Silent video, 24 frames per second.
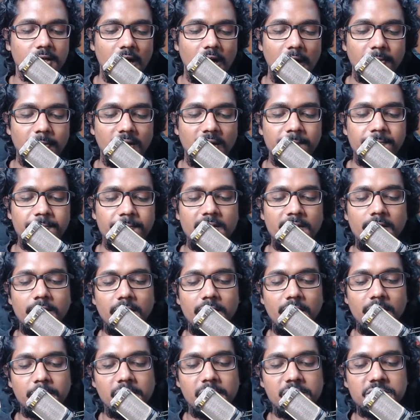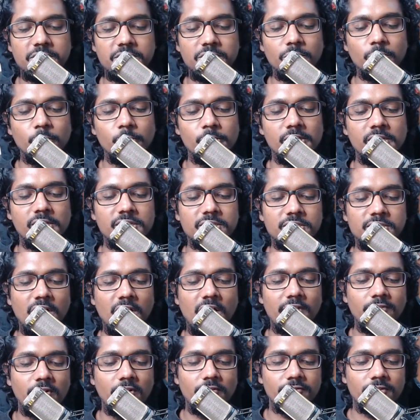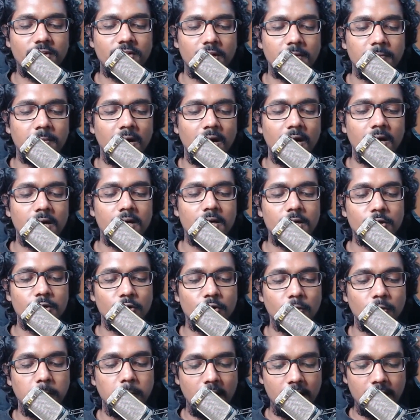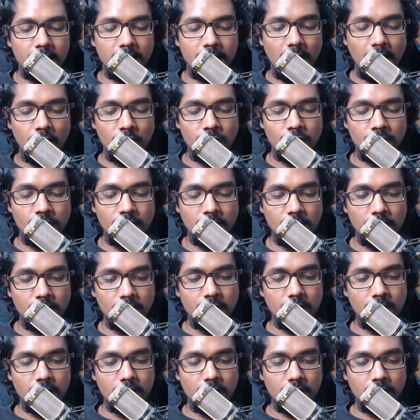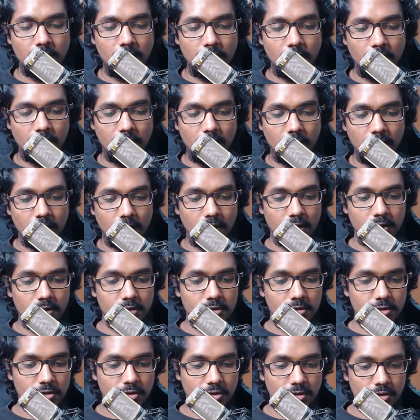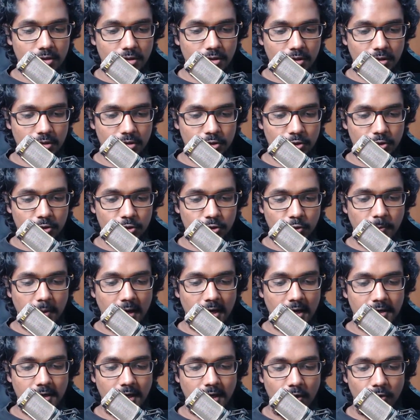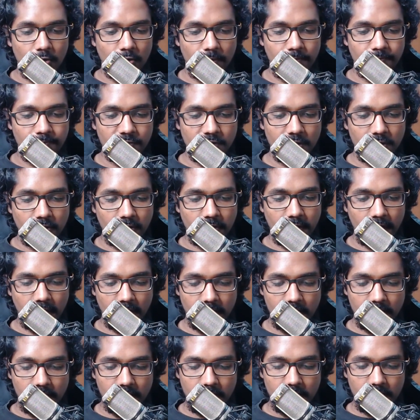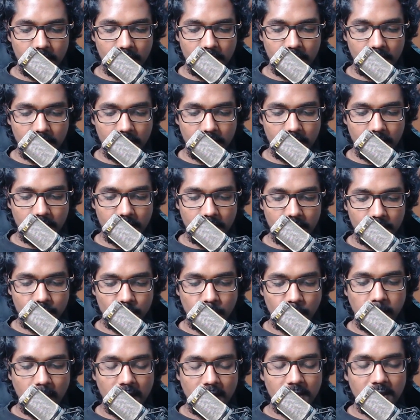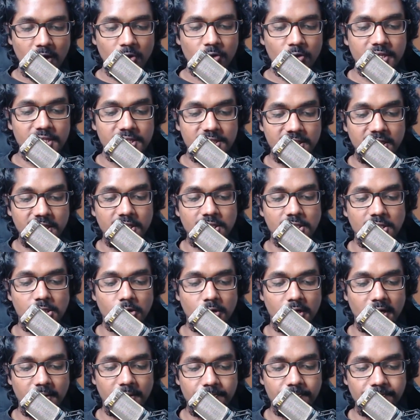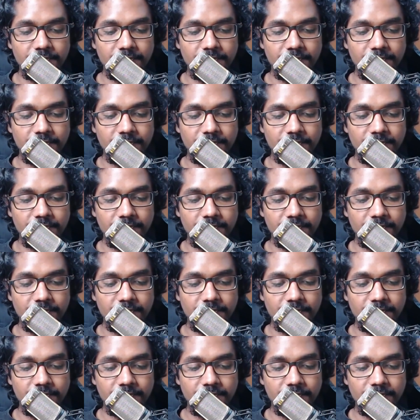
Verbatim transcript: kama, he must use his staff of dharma to burn down uh, to burn down okay uh, to burn down his sins okay